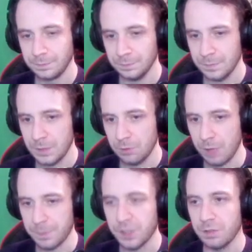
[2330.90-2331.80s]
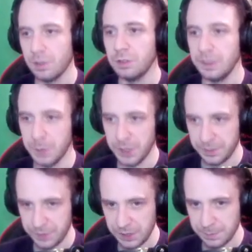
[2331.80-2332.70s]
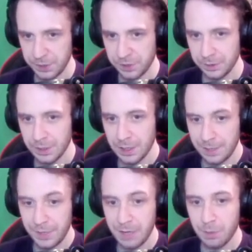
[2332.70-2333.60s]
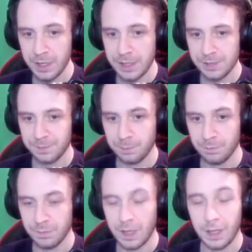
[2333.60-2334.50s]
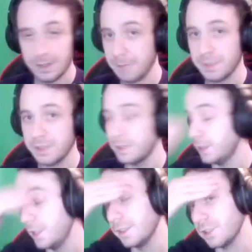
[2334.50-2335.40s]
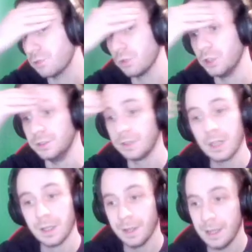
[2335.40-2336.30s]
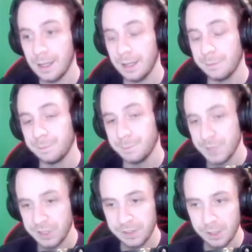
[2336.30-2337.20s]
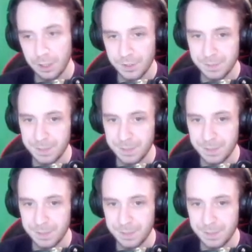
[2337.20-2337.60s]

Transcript: Grab 2 Holy Waters for this mission. If anyone is tempted to learn this run, Mr. The Cosmic,